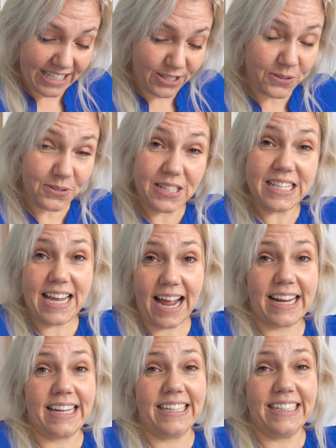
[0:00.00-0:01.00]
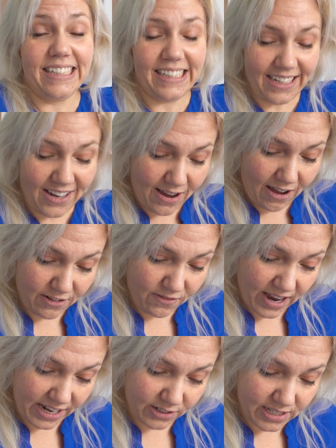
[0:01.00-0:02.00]
to stack it on
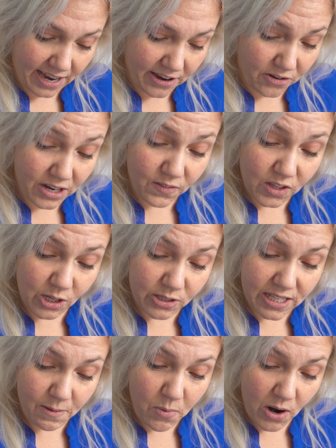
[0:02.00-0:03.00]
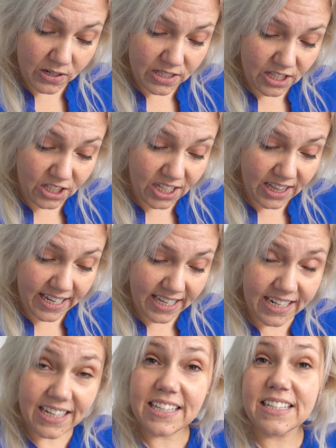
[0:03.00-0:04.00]
vinyl tile, even though some parts look like
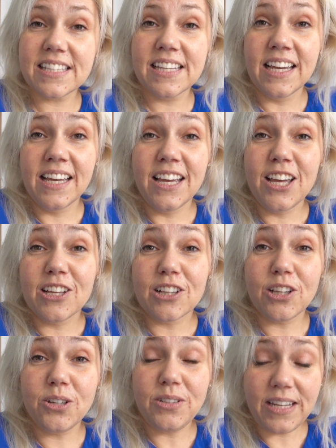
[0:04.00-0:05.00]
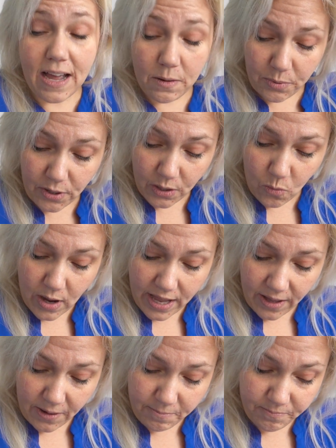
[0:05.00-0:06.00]
it is glued down pretty
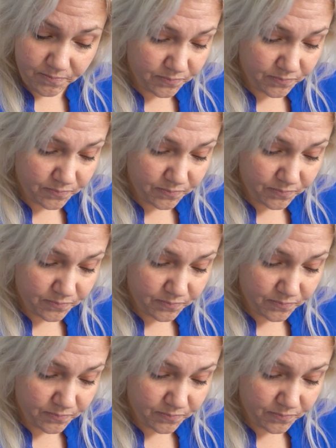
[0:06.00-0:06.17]
well.